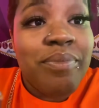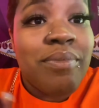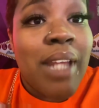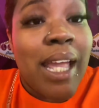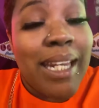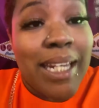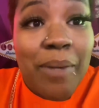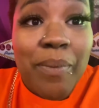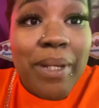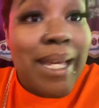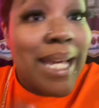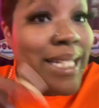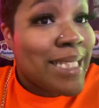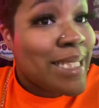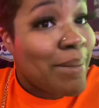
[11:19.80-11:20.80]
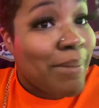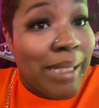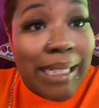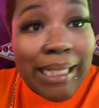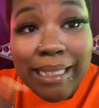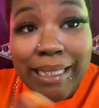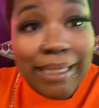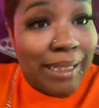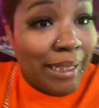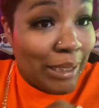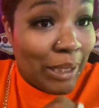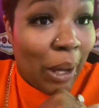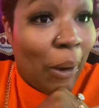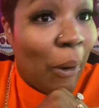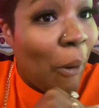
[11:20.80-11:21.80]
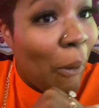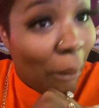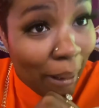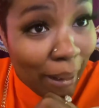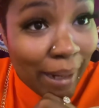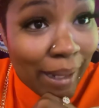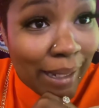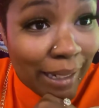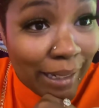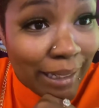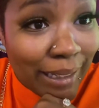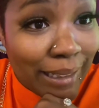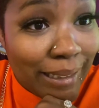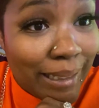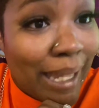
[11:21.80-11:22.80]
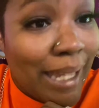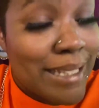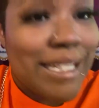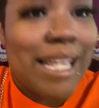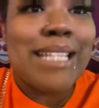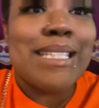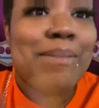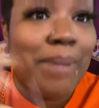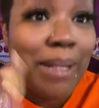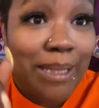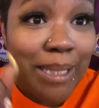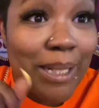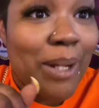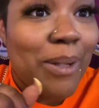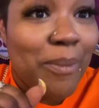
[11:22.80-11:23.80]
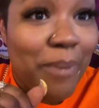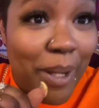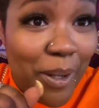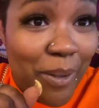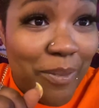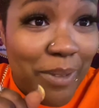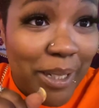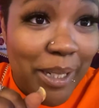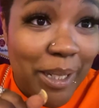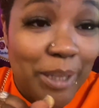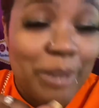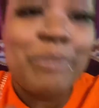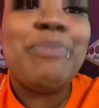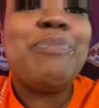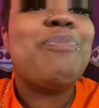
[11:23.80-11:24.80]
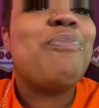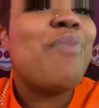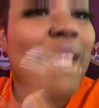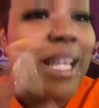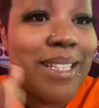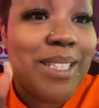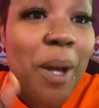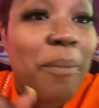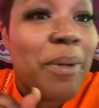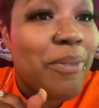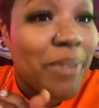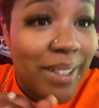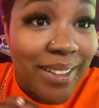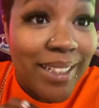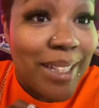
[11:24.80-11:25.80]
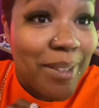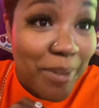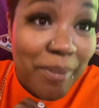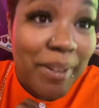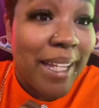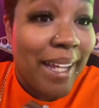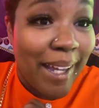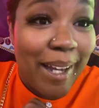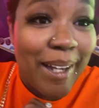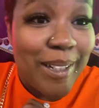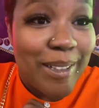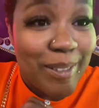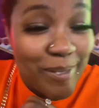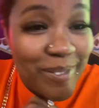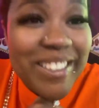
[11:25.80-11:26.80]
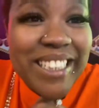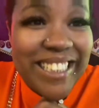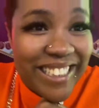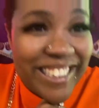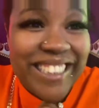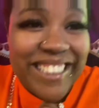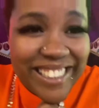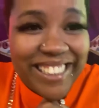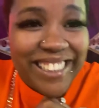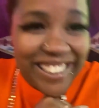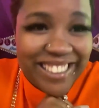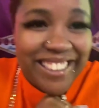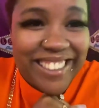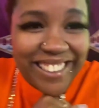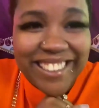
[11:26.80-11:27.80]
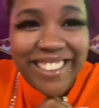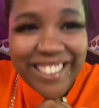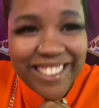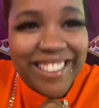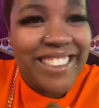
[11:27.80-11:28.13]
And then we got some good good in the car, honey. Yes, I smelled it on the way over here. It's gonna be real good when we get home.